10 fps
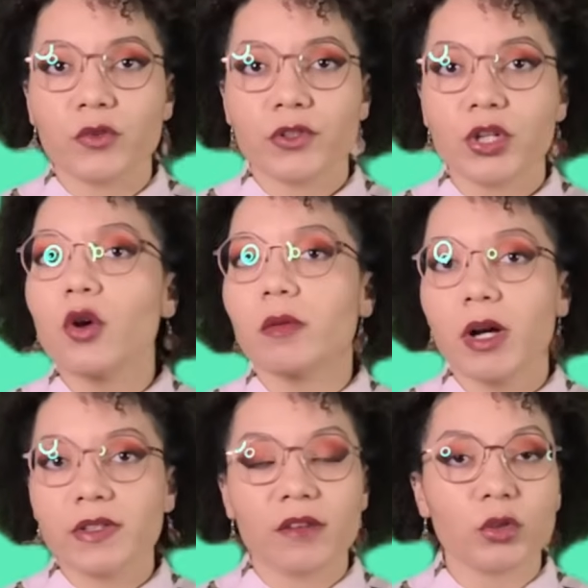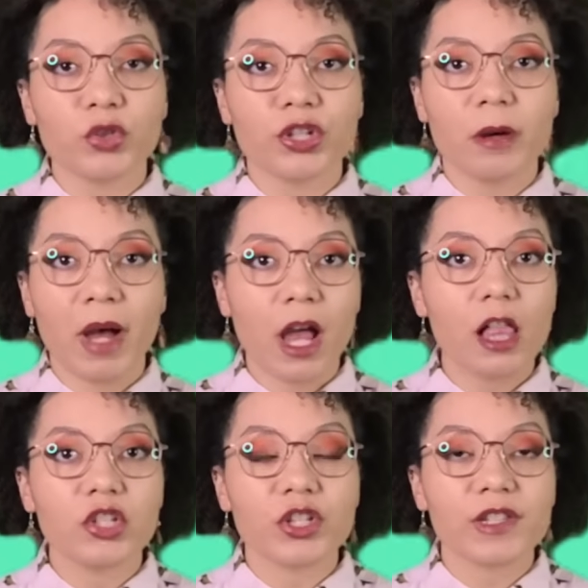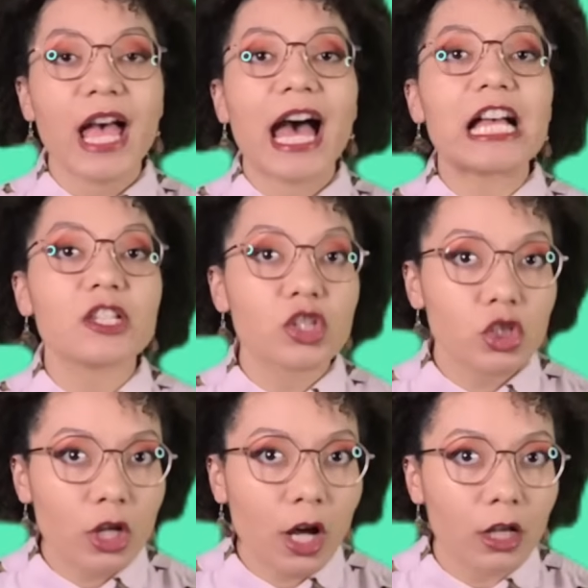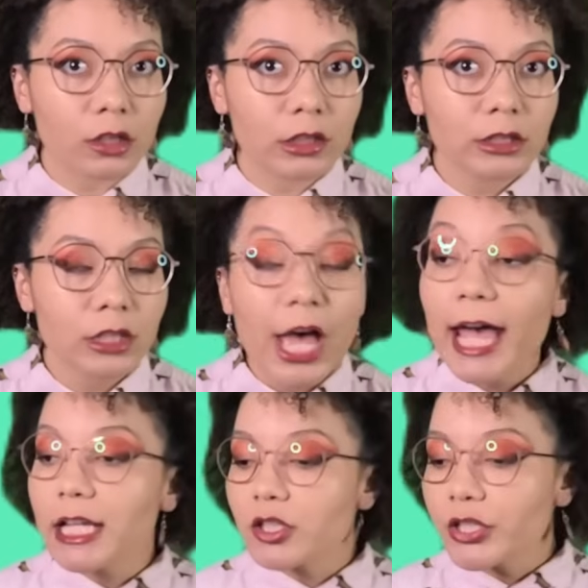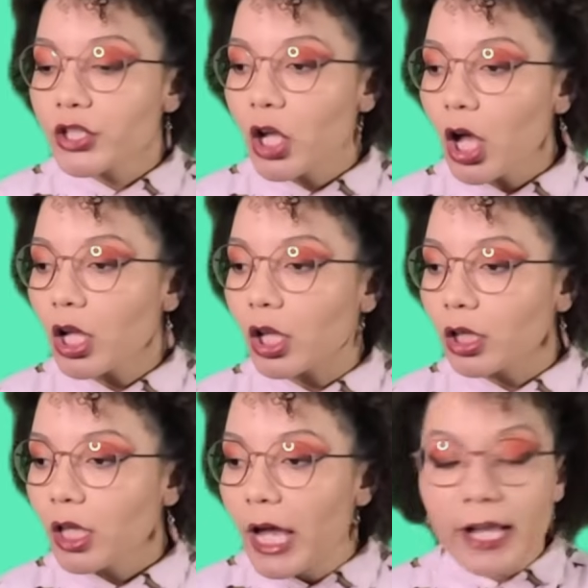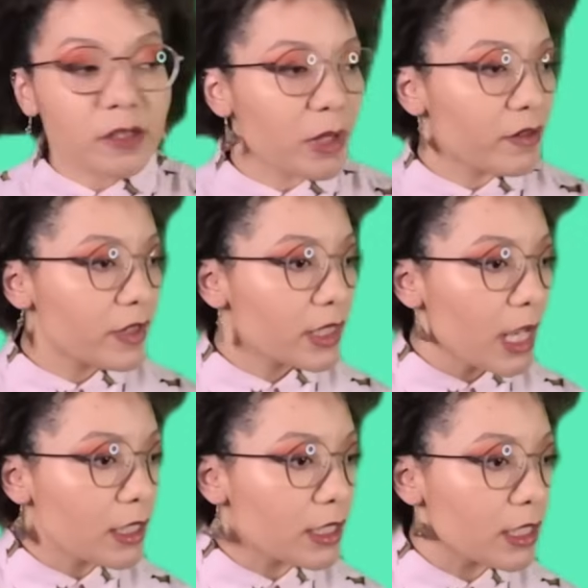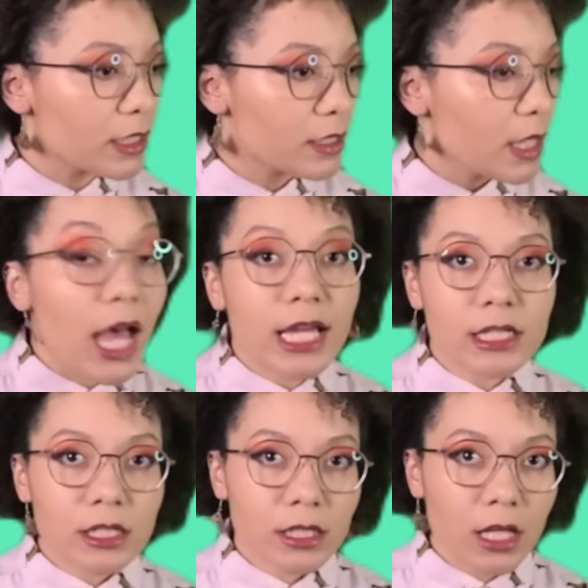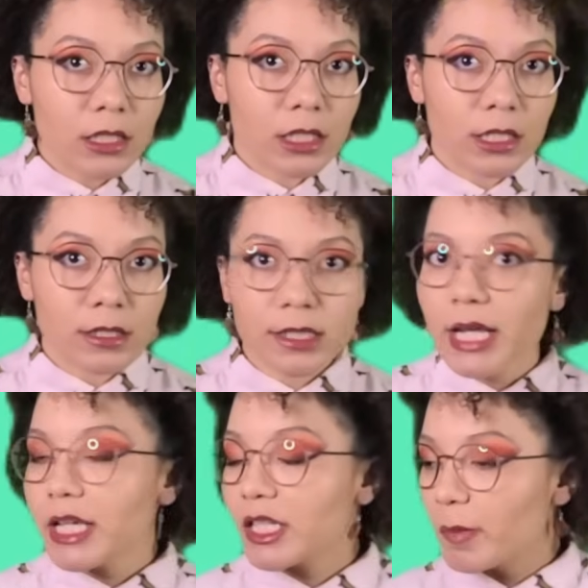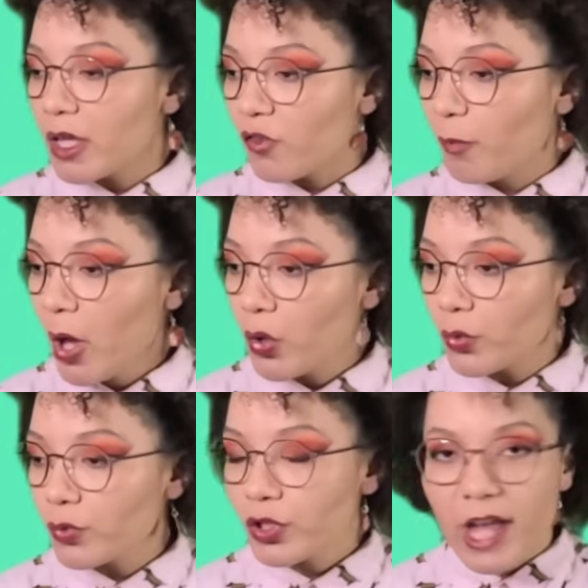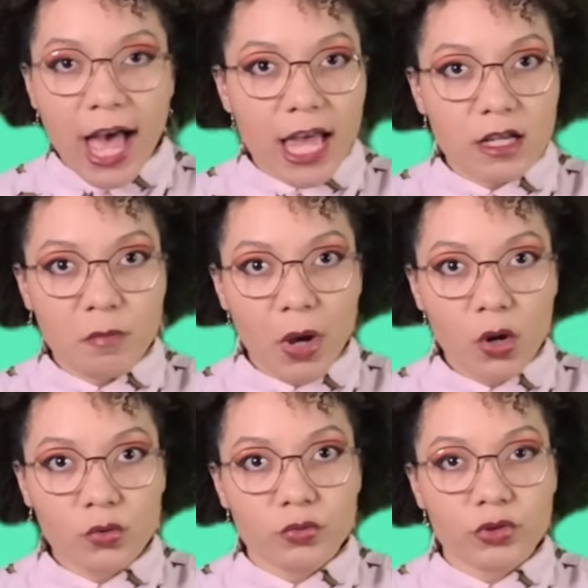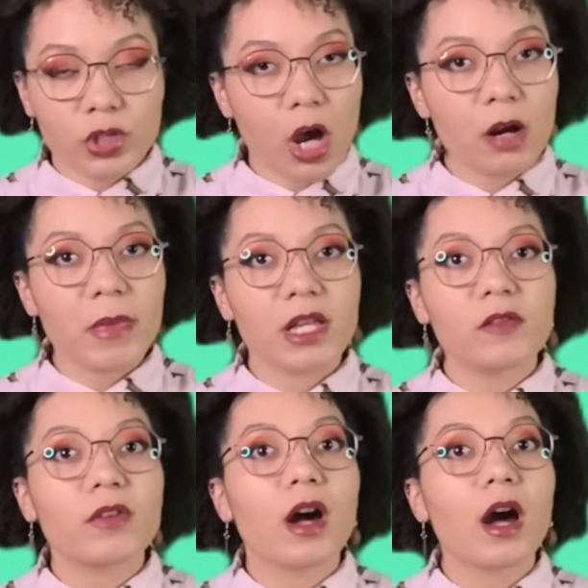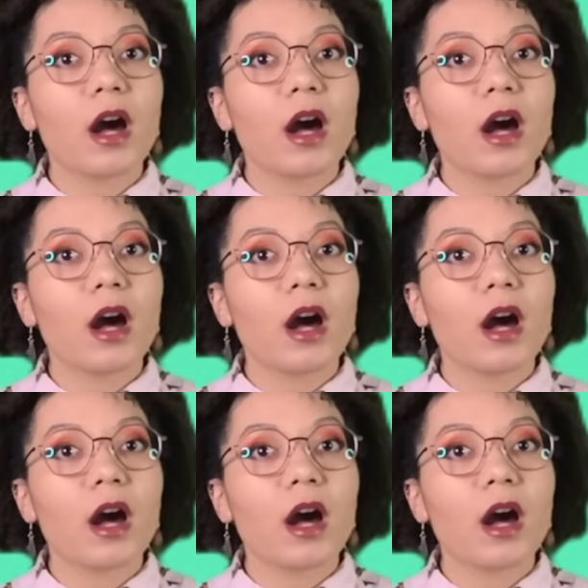house, known amongst evolutionary biologists as skull. And skull is made of skeletons, and skeletons is made of bones, and bones are made of